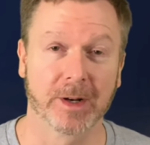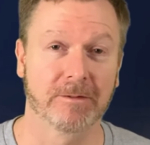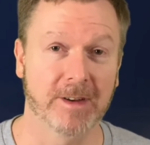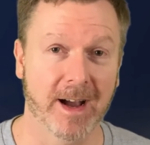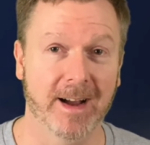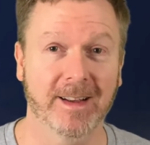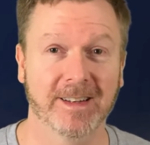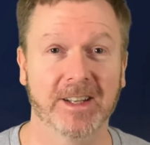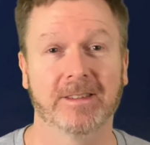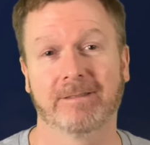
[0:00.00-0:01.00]
but if
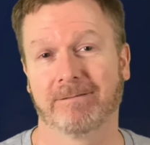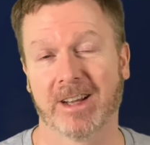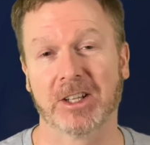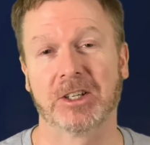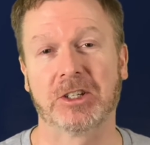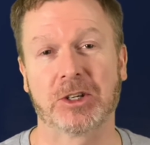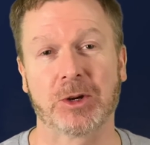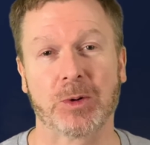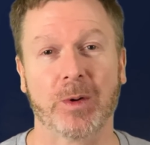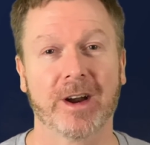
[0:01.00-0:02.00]
not, at least
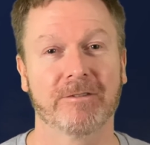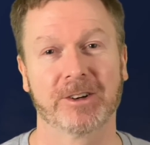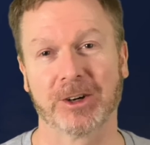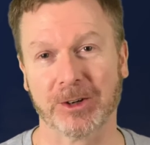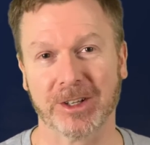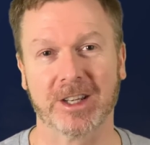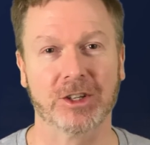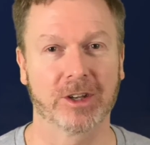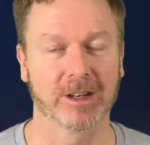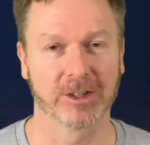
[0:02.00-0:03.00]
you're aware of it early and
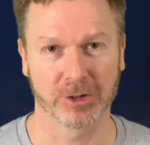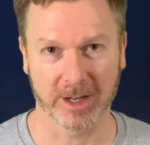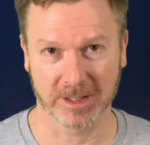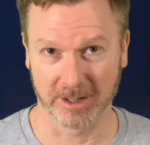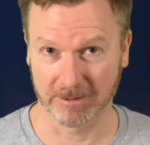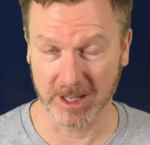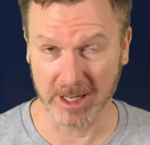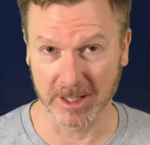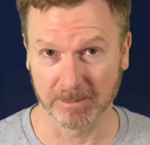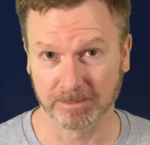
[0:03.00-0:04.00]
you can address it if
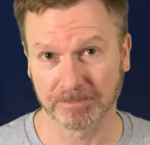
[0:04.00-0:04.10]
needed.